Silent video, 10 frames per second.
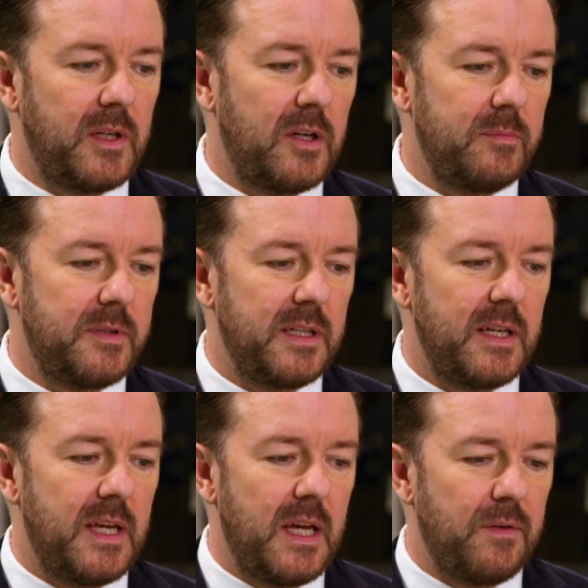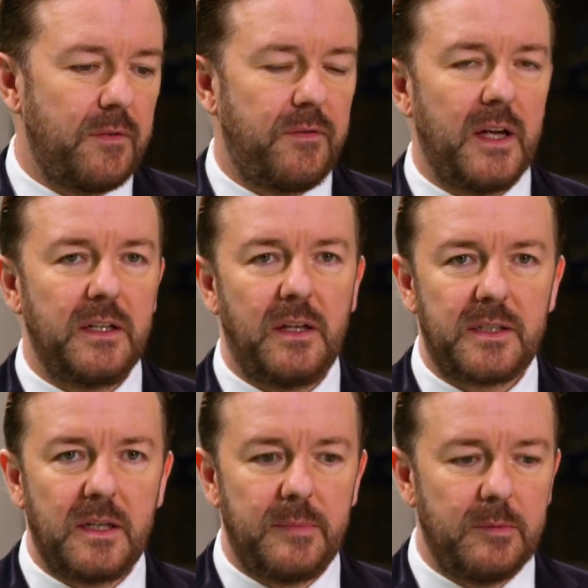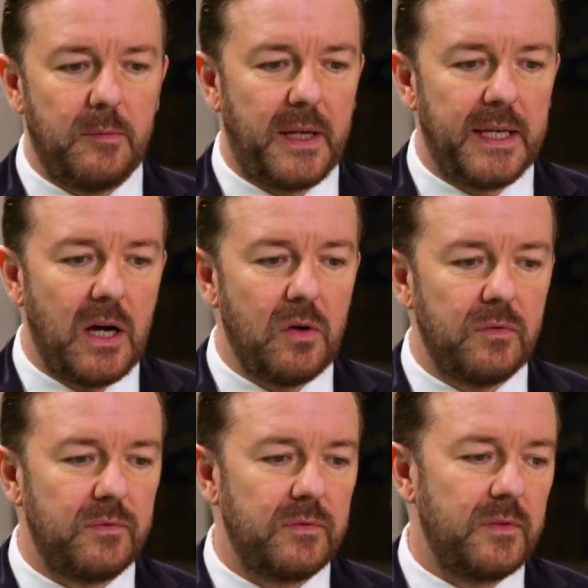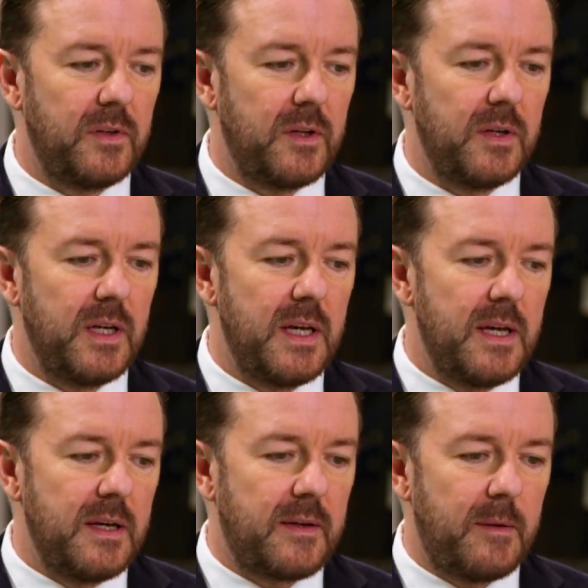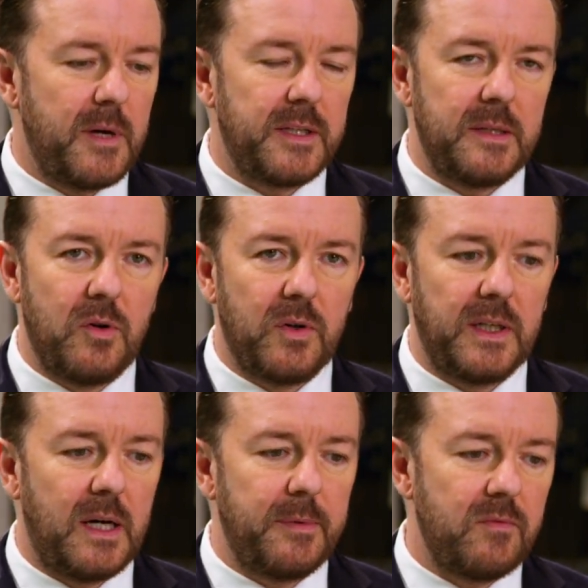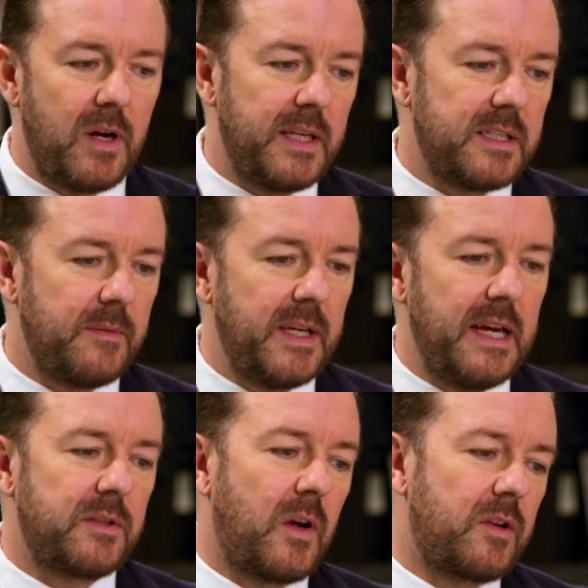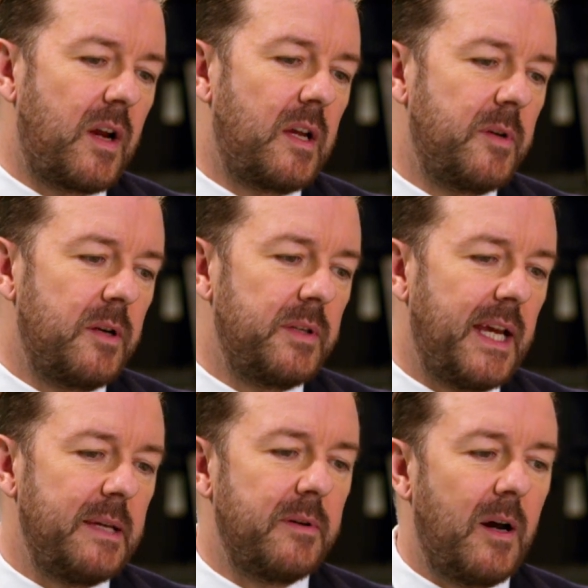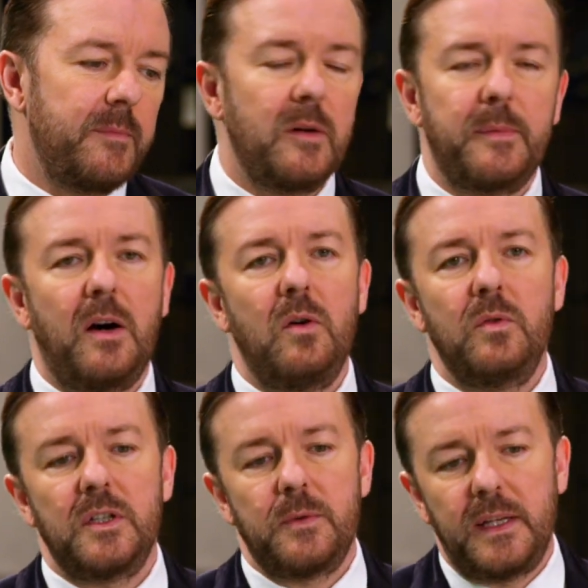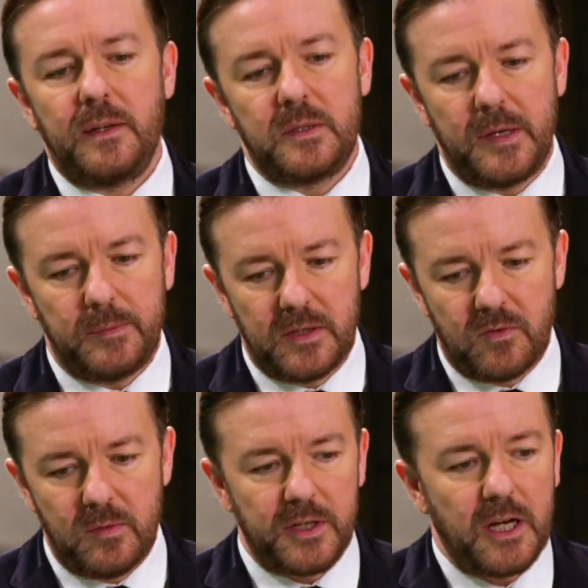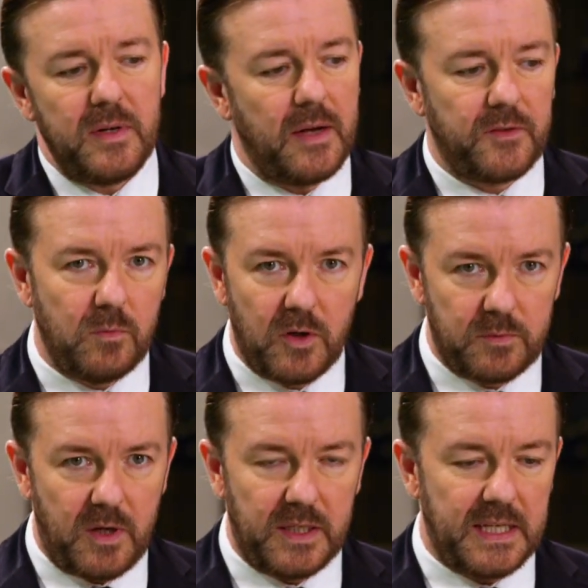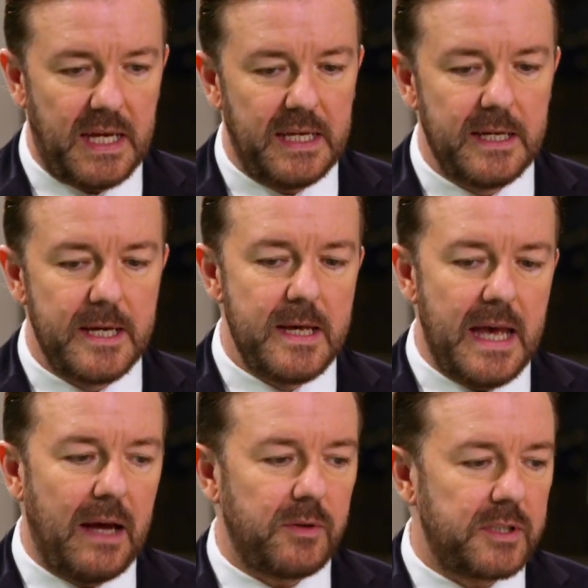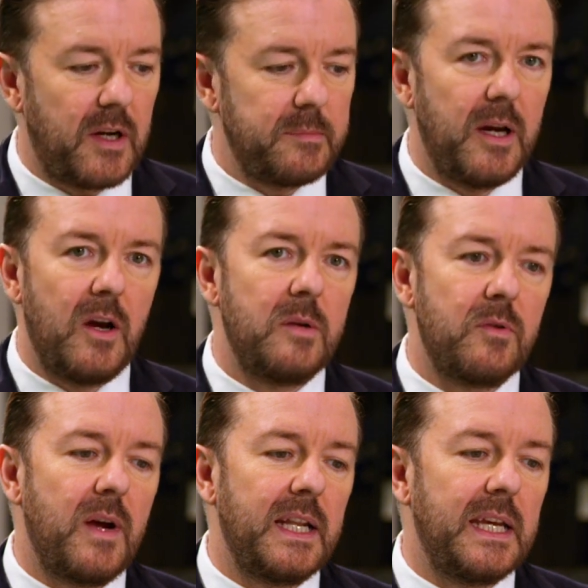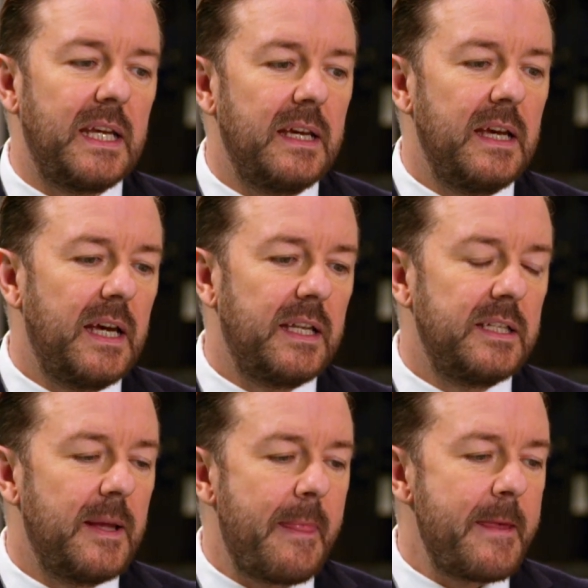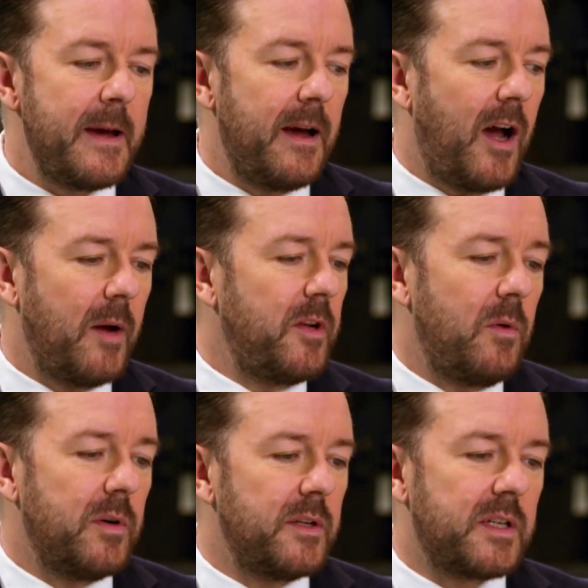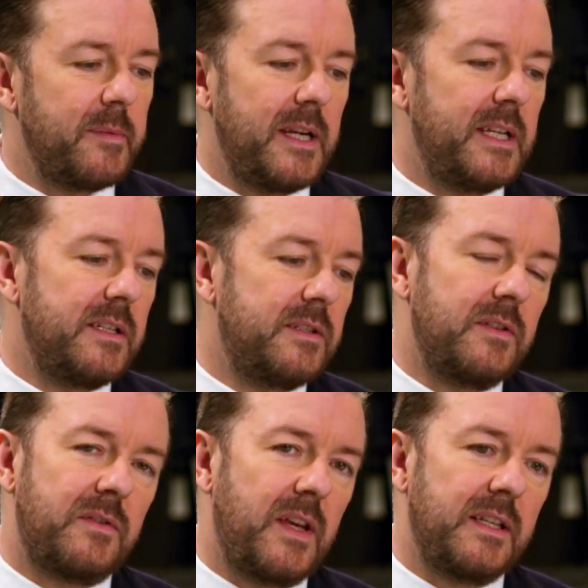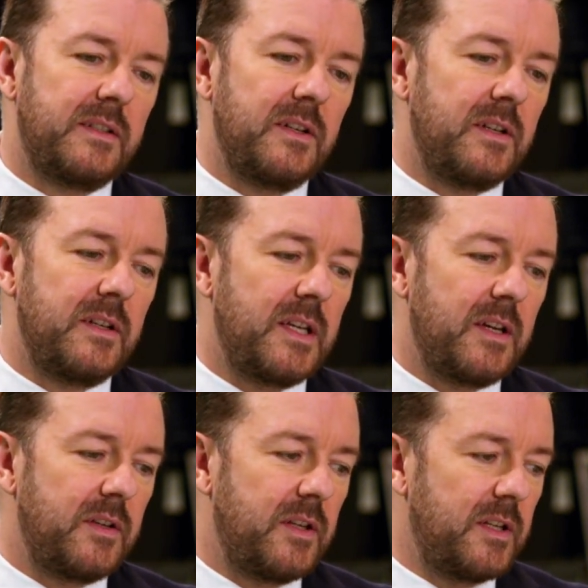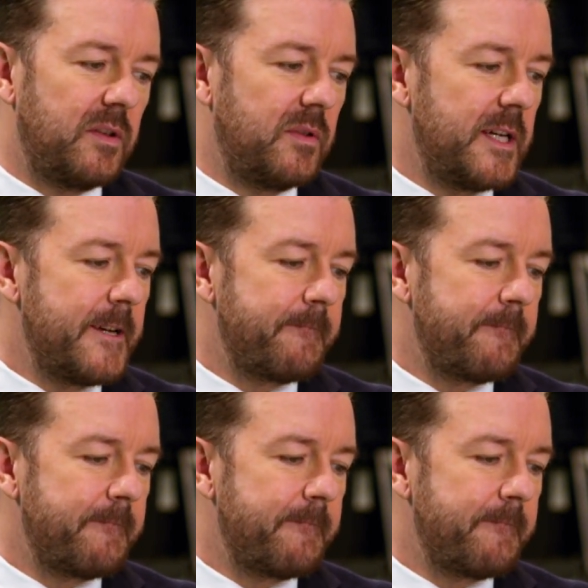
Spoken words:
Globes for fun, like some people play golf. You know, come Monday morning, I'll be writing something else. I create my own labour. I'm not beholden to any of those people in the room. I don't have to watch what I say outside my own morality. And I'm not one of those comedians that thinks that, you know,